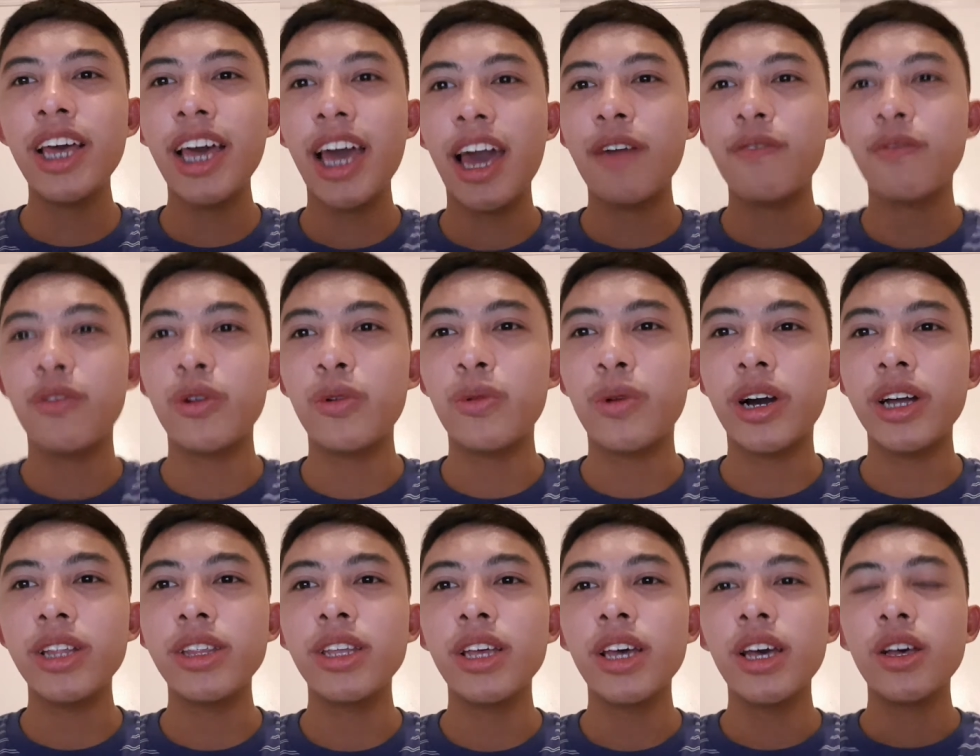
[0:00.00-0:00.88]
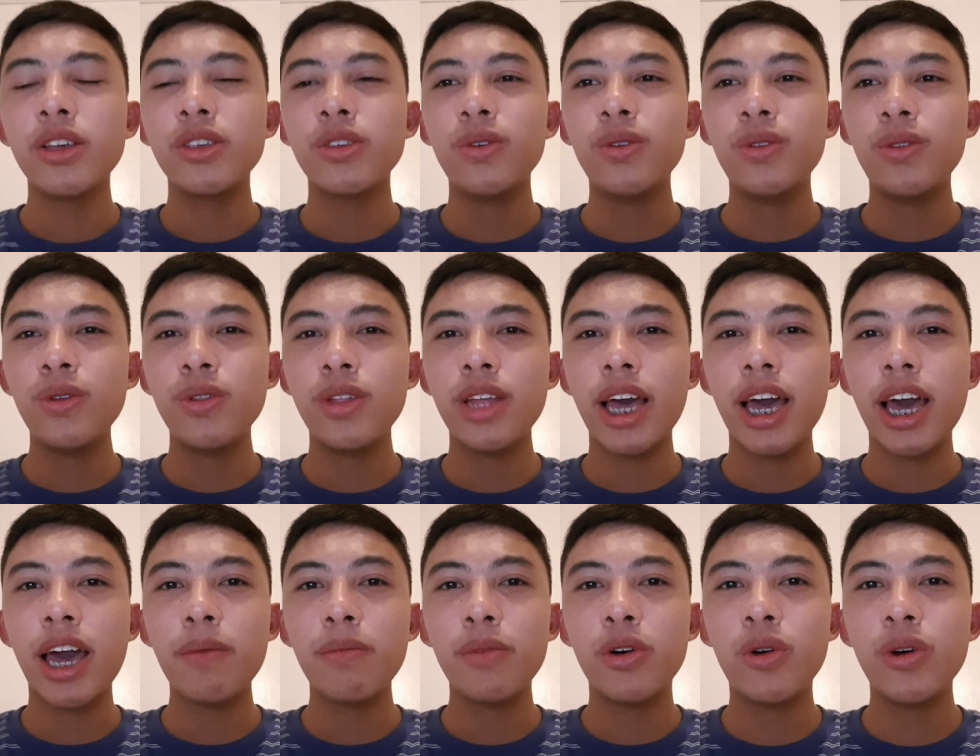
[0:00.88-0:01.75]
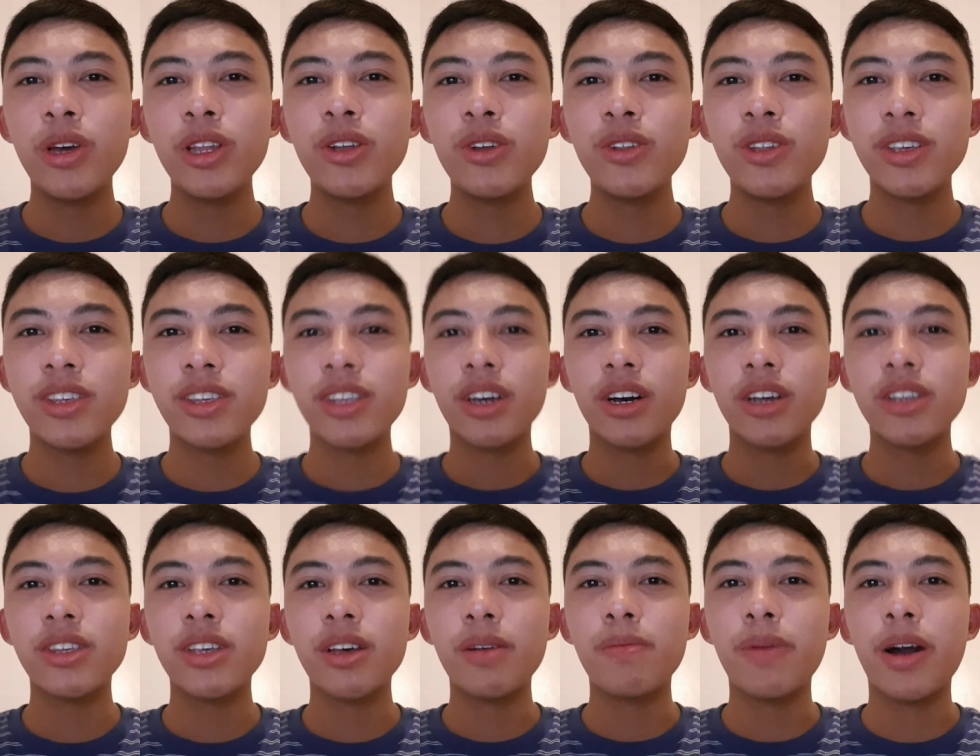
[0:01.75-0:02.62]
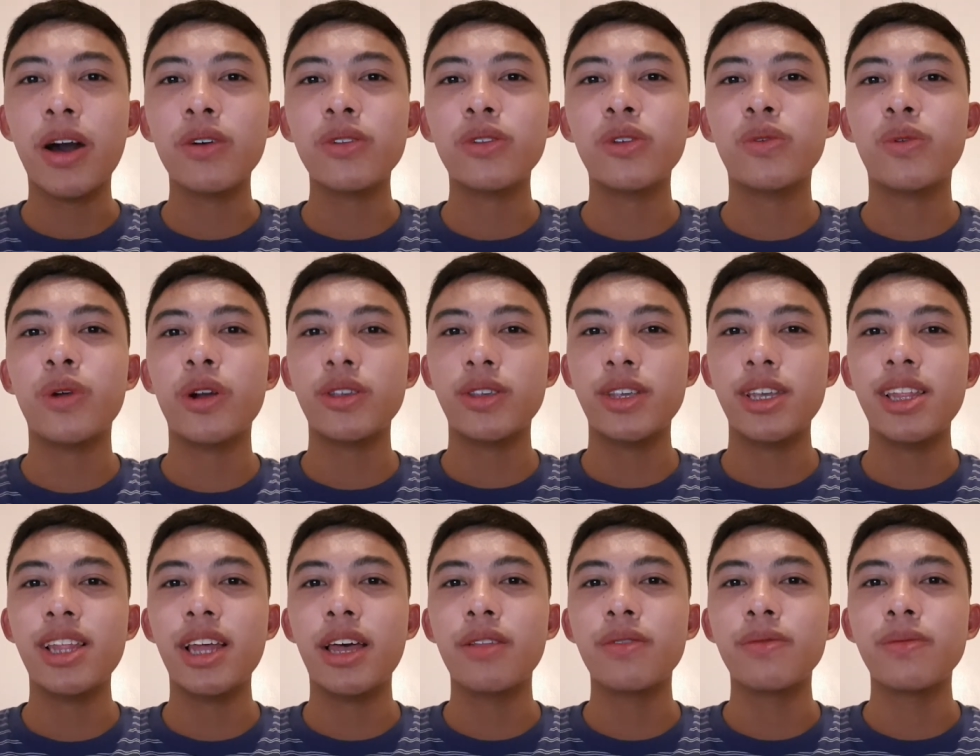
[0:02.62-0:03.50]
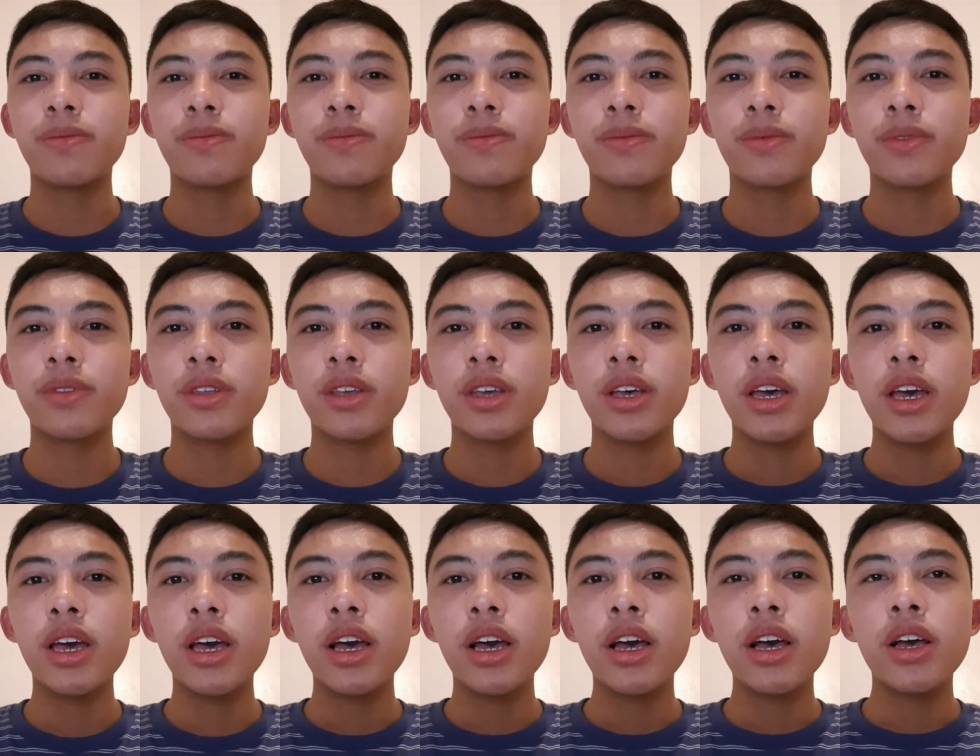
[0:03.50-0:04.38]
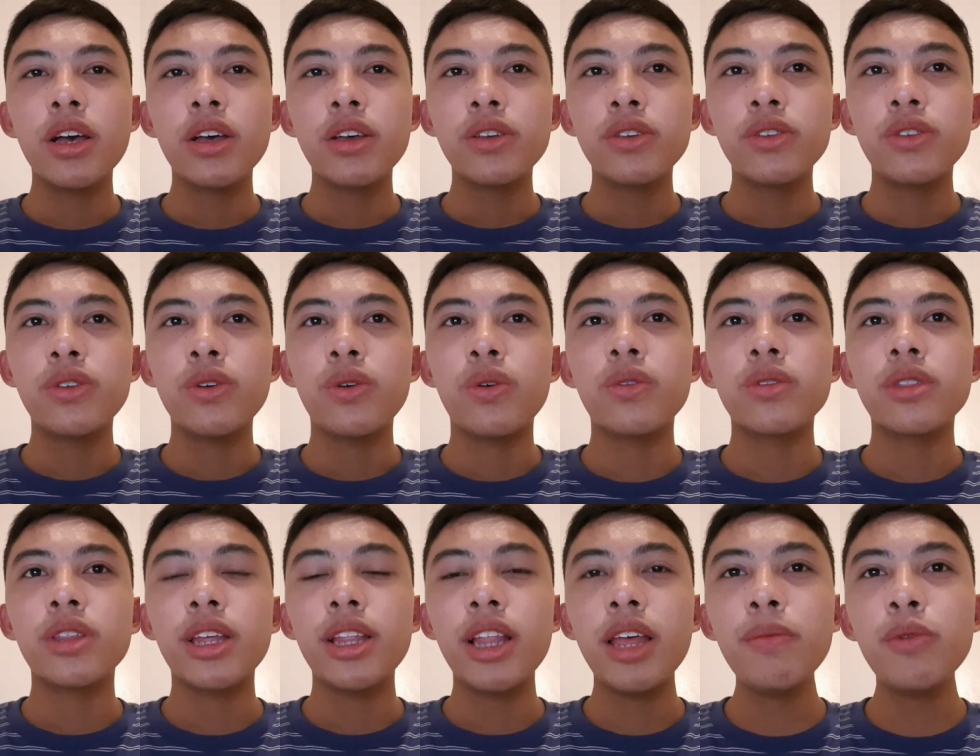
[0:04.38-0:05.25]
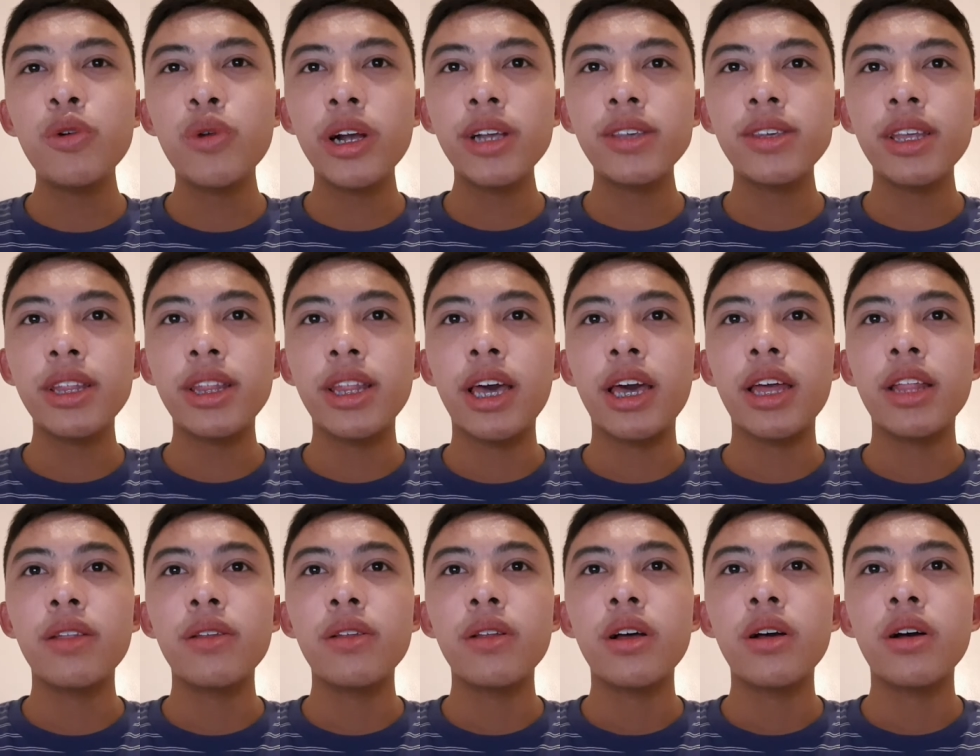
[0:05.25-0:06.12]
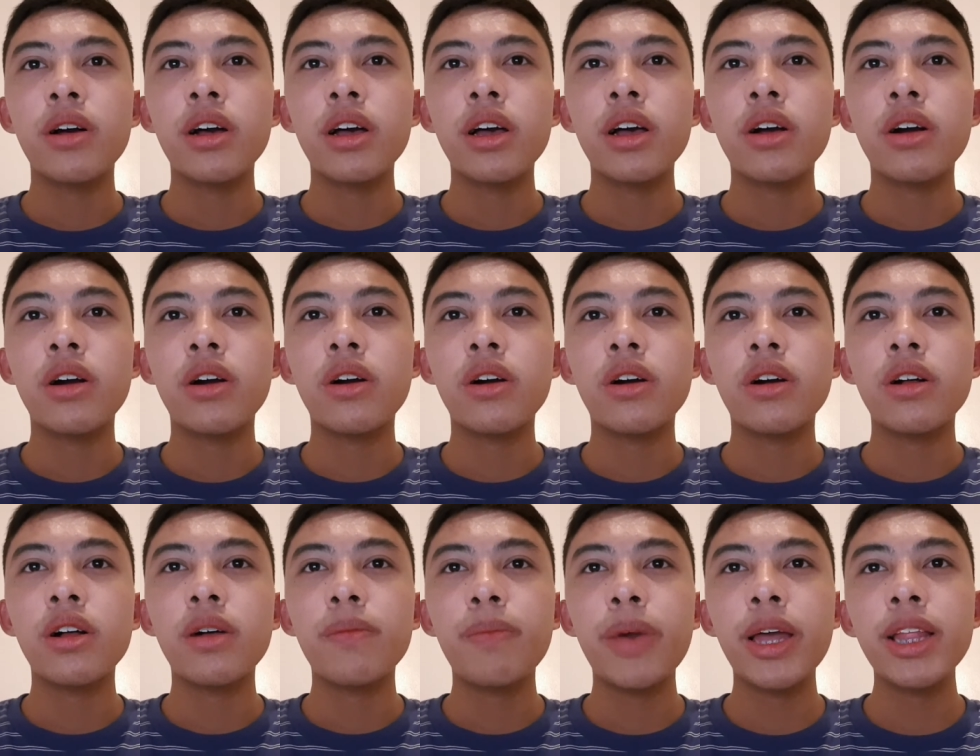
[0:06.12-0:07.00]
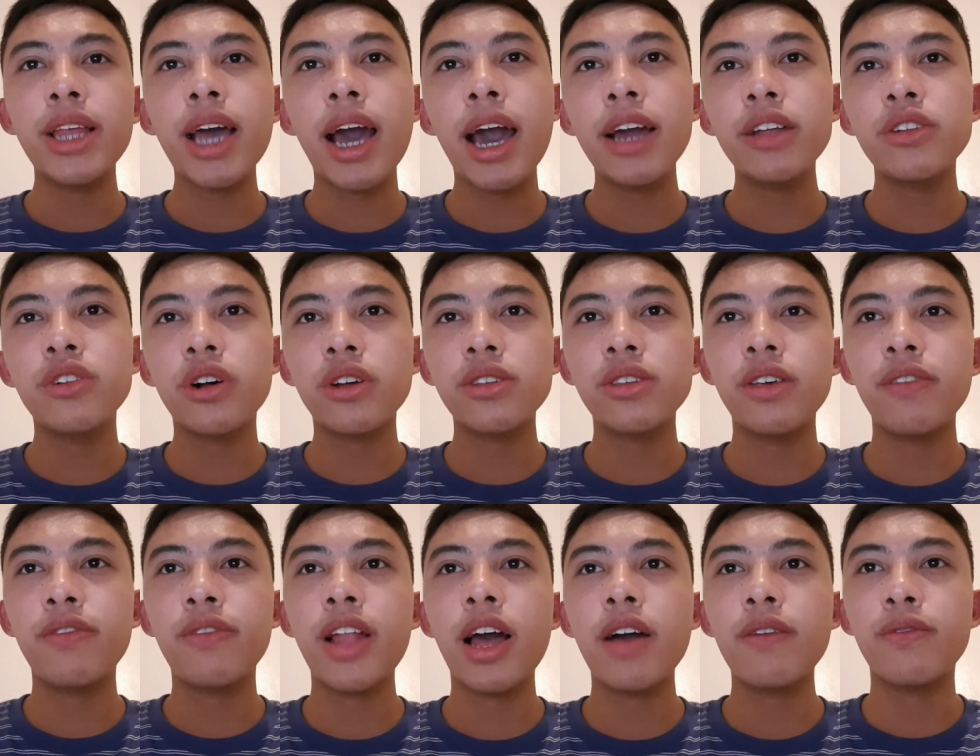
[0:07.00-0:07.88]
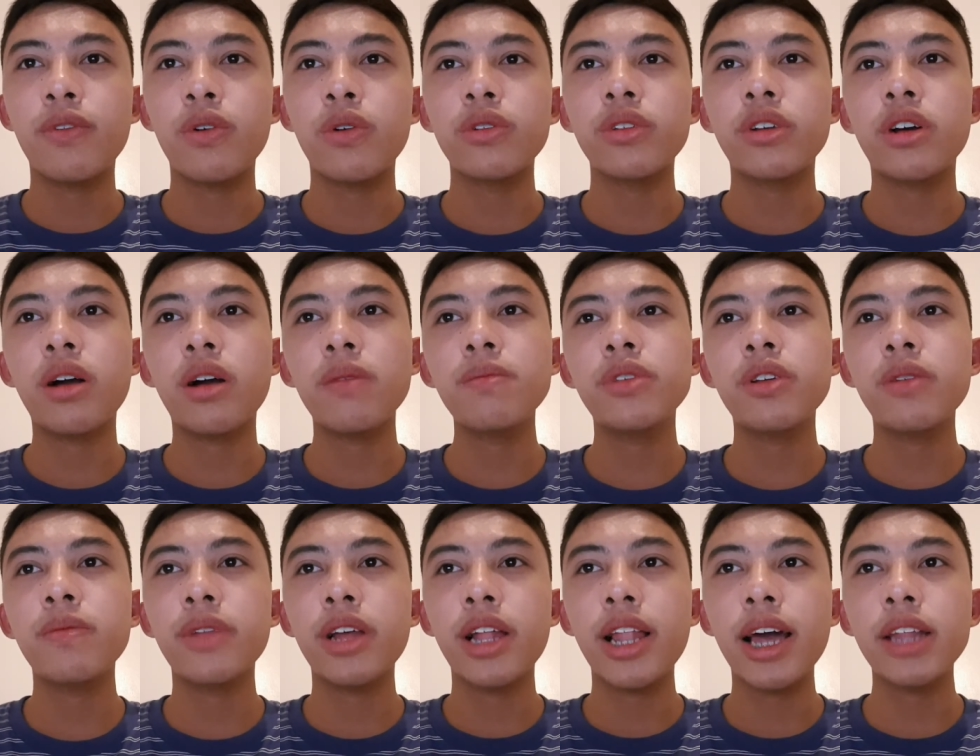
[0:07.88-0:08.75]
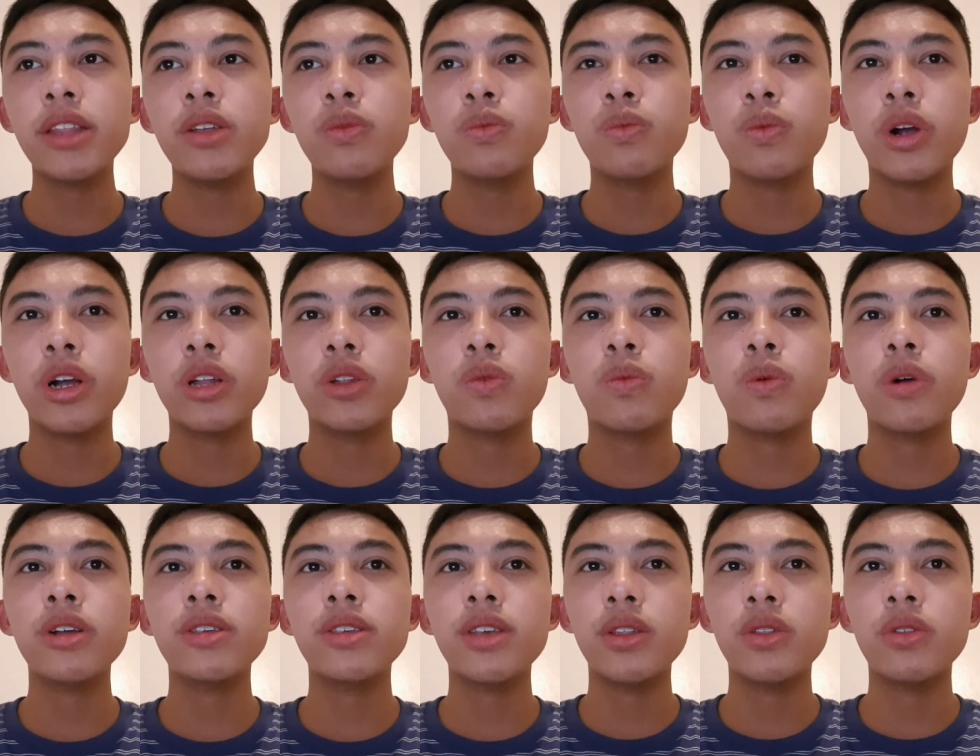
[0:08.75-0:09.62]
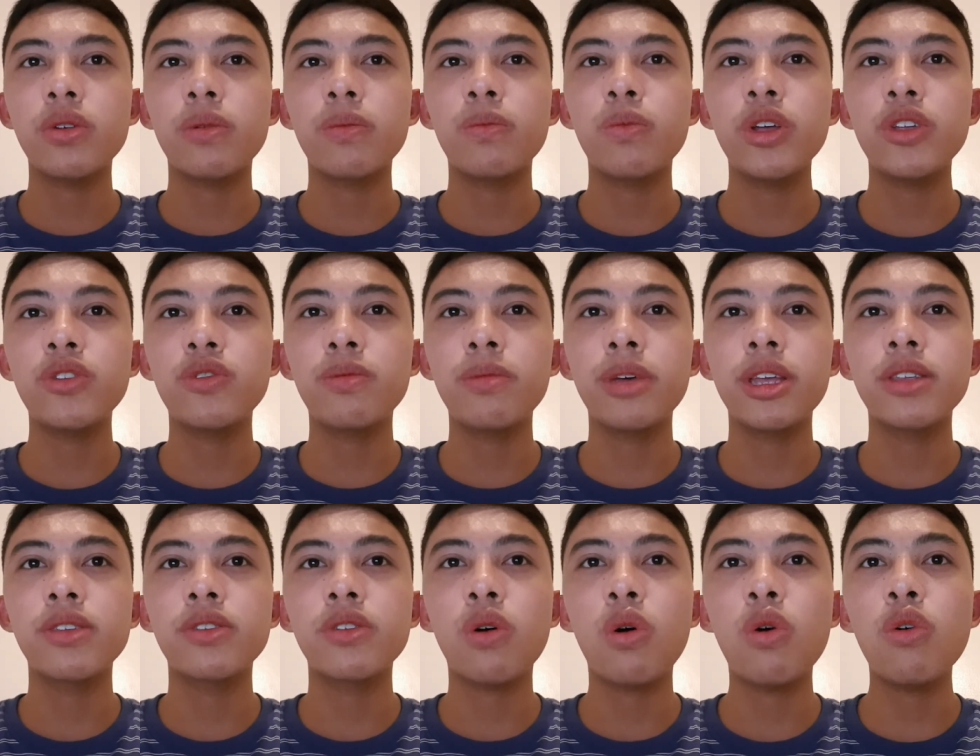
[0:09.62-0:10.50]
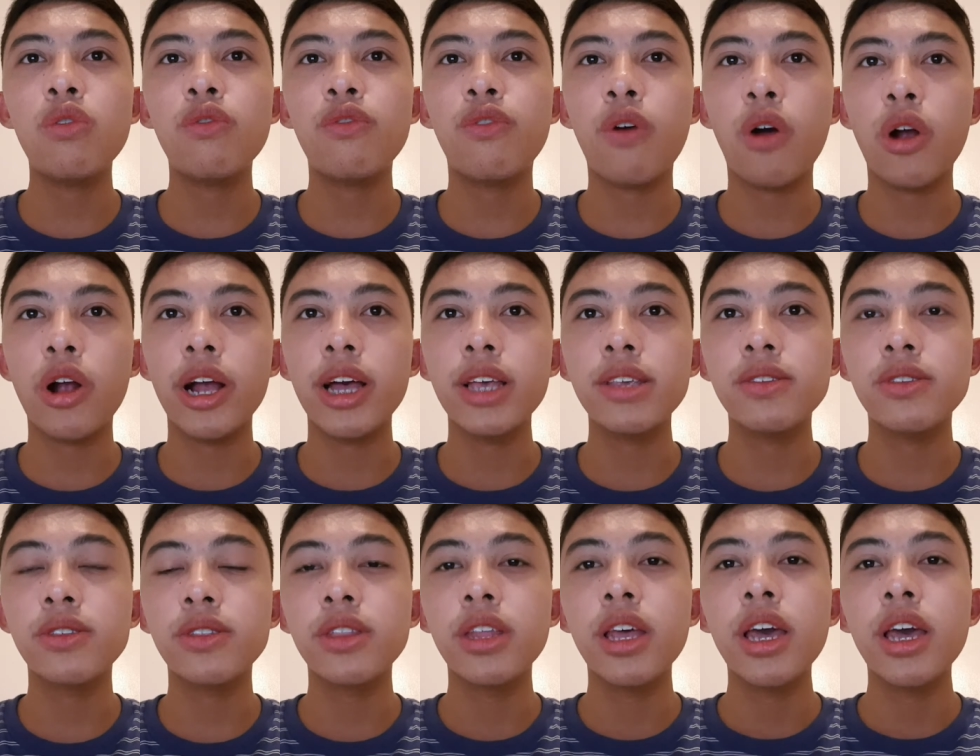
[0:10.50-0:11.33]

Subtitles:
day everyone. So today I'm going to discuss about quercetin. So the name quercetin, pentahydroxyflavone, comes from the Latin word quercetum, which means oak forest,